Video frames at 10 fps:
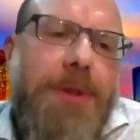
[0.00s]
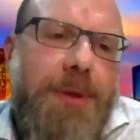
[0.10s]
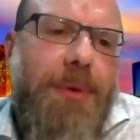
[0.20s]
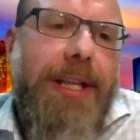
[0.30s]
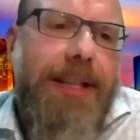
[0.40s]
the
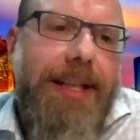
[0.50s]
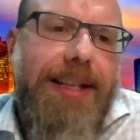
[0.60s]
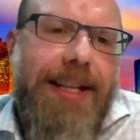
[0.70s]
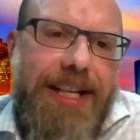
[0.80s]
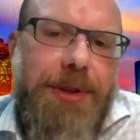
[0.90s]
one that
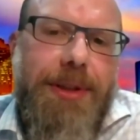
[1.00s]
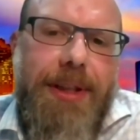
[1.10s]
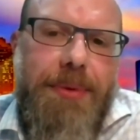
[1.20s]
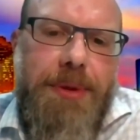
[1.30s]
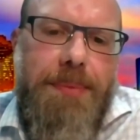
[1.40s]
initially
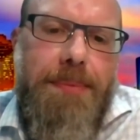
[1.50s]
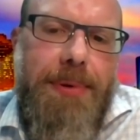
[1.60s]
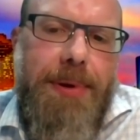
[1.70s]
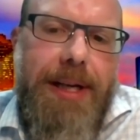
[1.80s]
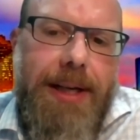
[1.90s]
was
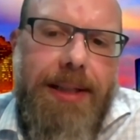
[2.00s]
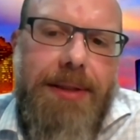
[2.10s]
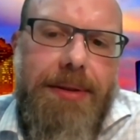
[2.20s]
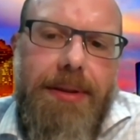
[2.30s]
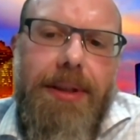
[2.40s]
pretty
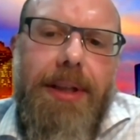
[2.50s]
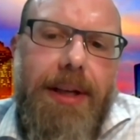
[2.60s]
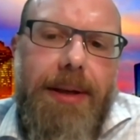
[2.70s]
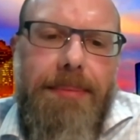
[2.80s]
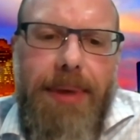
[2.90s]
hostile,
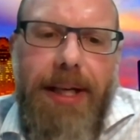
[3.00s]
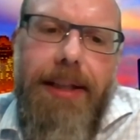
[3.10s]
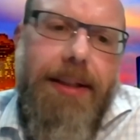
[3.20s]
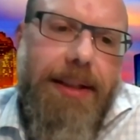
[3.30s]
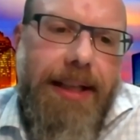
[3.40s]
but
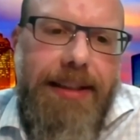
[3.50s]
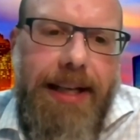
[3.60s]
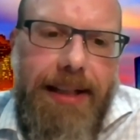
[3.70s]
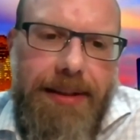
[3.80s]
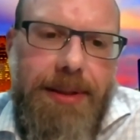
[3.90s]
had
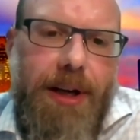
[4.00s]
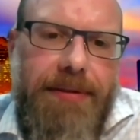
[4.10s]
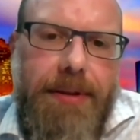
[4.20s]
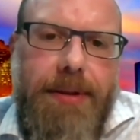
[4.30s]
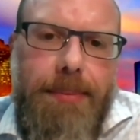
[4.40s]
kind of
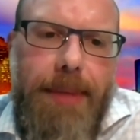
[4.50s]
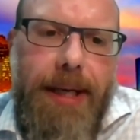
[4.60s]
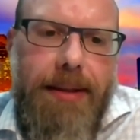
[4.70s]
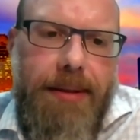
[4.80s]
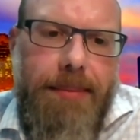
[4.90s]
softened by
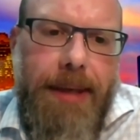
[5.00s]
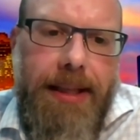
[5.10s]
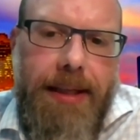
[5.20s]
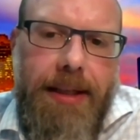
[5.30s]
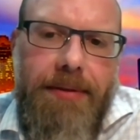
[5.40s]

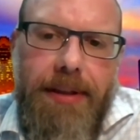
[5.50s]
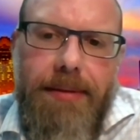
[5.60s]
the end of it.